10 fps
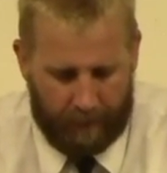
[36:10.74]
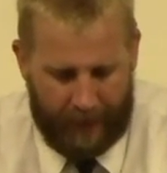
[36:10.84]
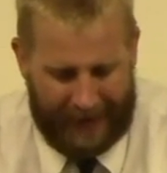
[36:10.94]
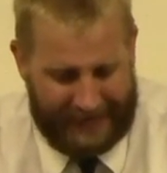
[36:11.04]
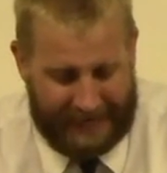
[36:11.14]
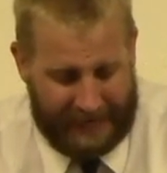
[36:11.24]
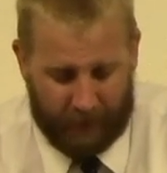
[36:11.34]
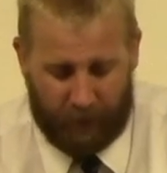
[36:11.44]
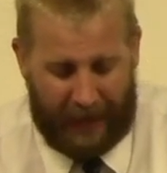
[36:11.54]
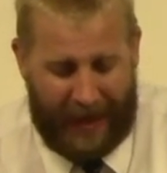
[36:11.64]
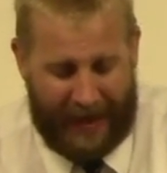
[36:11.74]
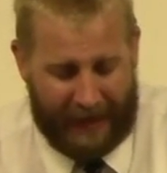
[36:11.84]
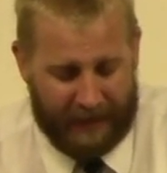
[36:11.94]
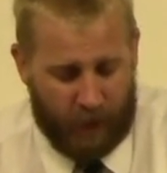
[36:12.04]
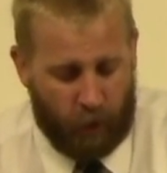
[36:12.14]
And he didn't rely
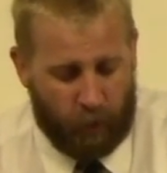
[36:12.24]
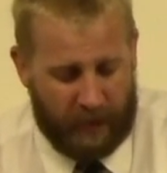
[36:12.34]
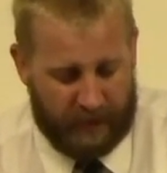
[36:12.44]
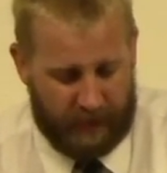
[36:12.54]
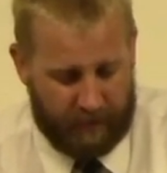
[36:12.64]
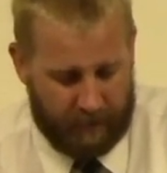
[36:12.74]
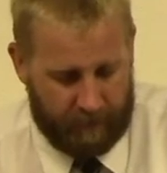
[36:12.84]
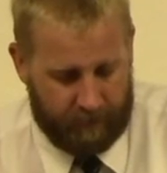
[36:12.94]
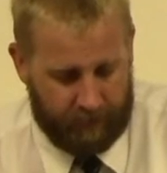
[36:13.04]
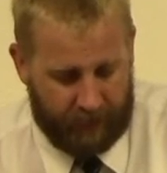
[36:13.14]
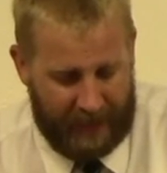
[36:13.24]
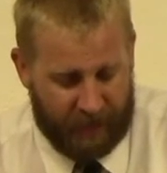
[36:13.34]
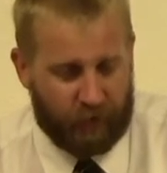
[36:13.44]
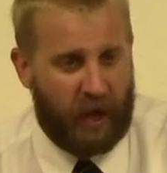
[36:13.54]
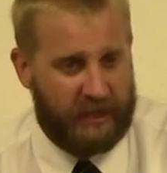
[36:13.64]
on his own wisdom. He
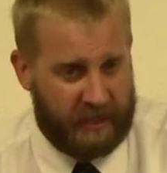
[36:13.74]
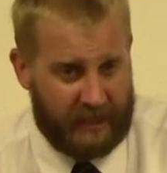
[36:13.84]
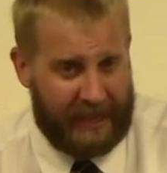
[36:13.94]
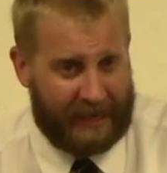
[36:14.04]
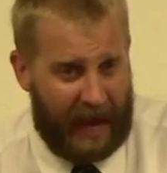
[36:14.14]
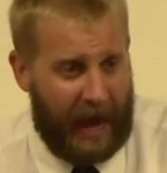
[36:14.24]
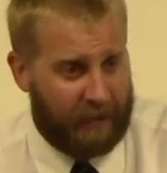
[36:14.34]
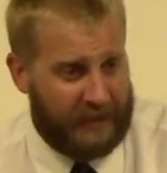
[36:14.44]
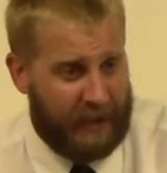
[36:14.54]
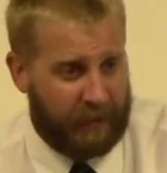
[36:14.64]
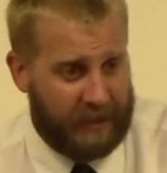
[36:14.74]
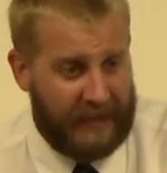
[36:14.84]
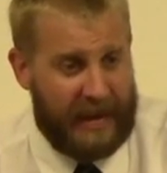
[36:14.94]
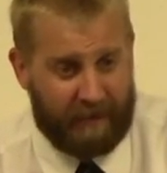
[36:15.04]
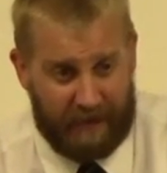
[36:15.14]
trusted that God was able to
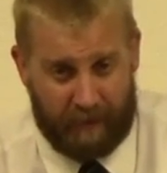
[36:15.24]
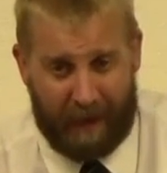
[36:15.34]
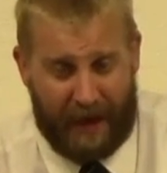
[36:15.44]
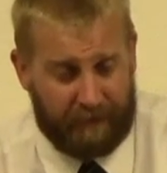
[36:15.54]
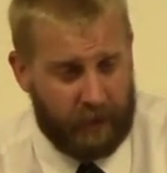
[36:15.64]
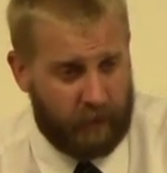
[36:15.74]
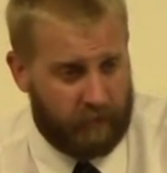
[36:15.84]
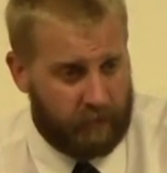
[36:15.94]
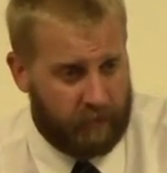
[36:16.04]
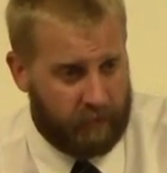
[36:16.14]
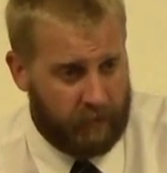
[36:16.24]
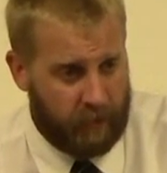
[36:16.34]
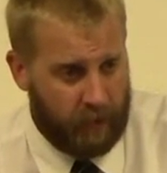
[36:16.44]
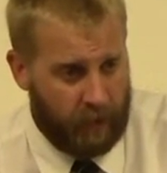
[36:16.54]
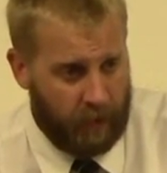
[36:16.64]
save even by few.
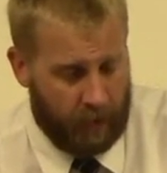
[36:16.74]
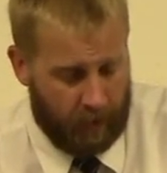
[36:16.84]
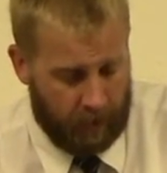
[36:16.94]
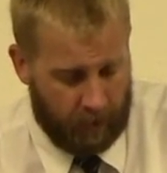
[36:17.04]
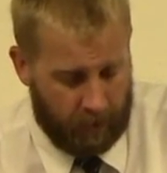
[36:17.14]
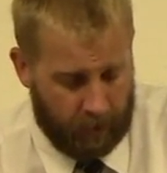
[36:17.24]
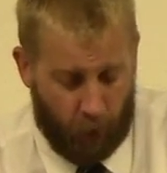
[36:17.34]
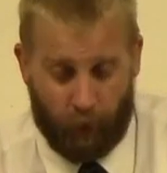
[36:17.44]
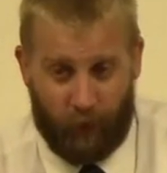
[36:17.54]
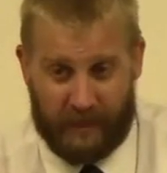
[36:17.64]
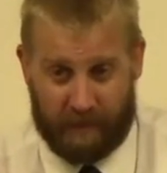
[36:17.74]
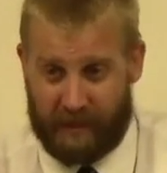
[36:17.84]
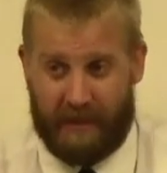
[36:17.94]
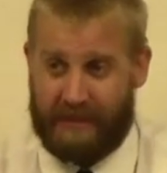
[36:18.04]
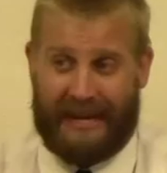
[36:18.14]
Your own wisdom is
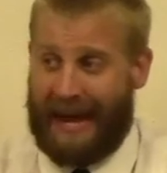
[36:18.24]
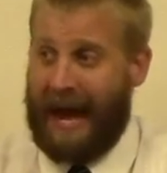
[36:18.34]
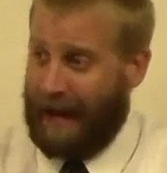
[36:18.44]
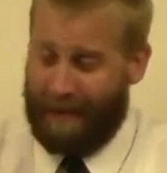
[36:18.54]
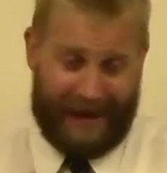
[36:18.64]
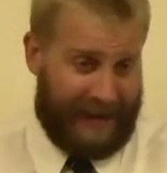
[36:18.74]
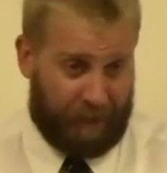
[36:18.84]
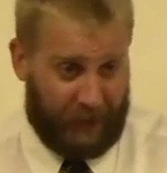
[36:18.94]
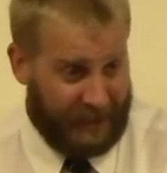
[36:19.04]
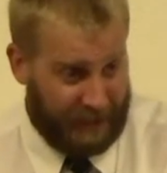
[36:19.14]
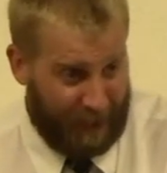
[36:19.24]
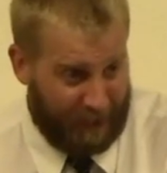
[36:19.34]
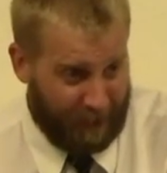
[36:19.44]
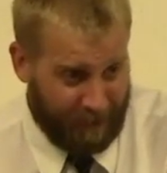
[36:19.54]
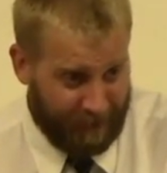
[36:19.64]
going to say, God, I'm not getting rid of these
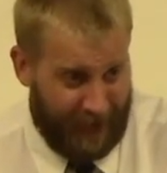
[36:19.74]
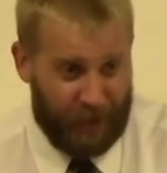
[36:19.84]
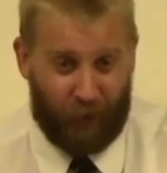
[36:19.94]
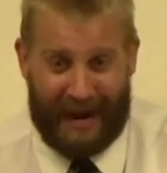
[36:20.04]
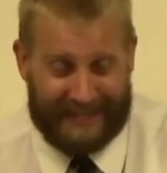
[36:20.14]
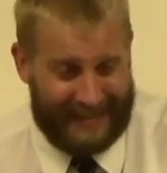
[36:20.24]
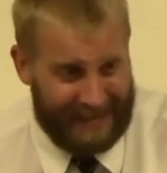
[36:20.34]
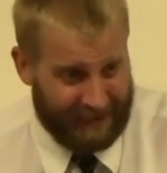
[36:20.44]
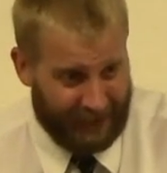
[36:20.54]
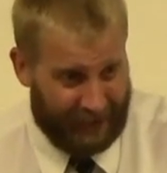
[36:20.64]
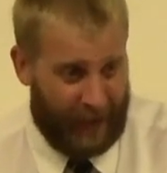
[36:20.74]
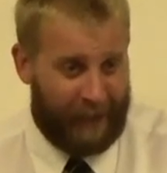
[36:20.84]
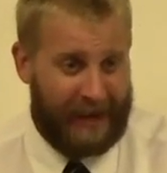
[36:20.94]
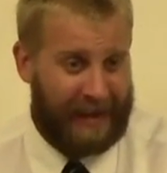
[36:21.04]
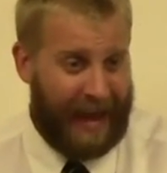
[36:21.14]
people. Are you crazy? Look at how
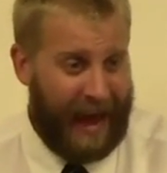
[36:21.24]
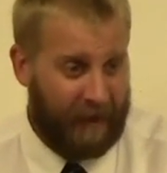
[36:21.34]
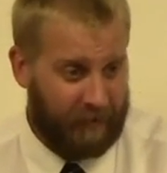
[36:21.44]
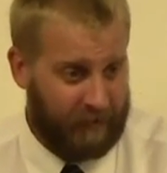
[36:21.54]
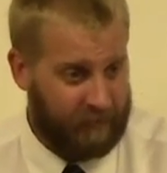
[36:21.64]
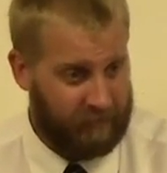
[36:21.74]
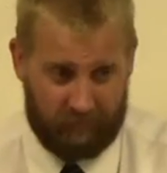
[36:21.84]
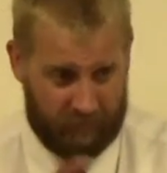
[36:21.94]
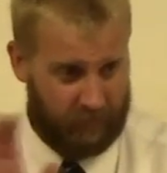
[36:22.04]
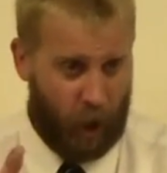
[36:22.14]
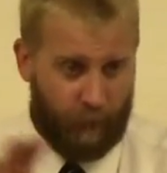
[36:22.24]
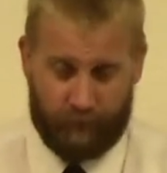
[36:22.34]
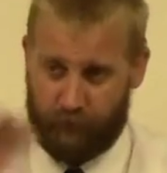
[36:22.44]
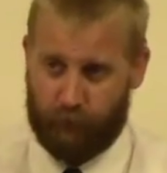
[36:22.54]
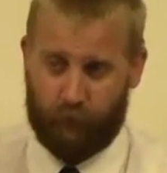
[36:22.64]
many they have.
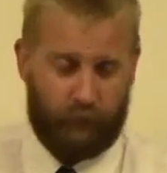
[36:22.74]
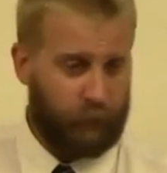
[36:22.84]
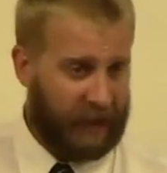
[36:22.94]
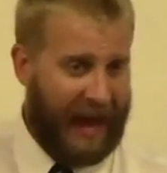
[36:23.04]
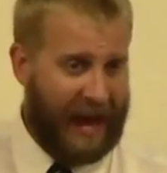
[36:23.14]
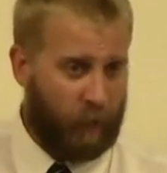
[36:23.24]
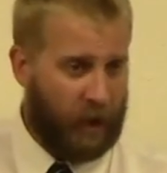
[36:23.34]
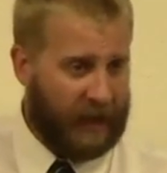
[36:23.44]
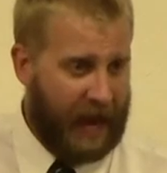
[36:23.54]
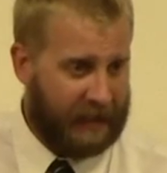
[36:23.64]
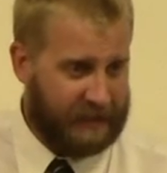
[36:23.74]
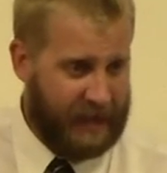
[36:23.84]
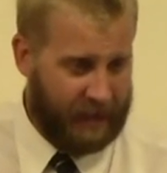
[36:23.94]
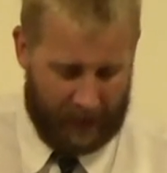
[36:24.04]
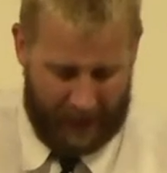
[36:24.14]
Nope. rely on what God
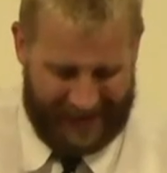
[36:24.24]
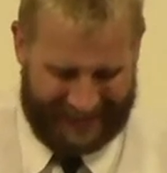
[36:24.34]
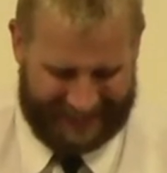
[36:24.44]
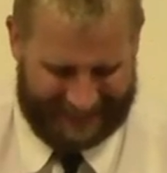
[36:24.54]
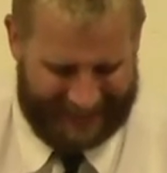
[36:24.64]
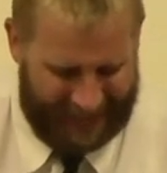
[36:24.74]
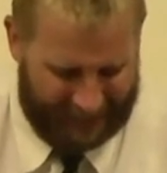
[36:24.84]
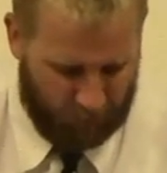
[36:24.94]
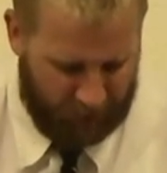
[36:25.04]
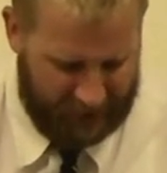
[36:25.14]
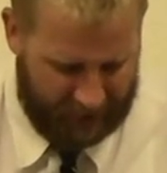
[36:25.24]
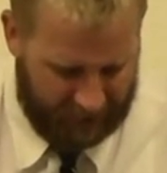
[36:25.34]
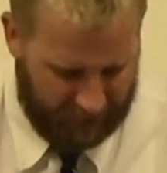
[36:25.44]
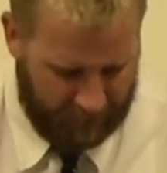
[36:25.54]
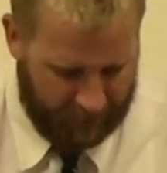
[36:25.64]
said. And that's exactly what he
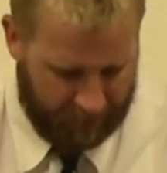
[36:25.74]
did.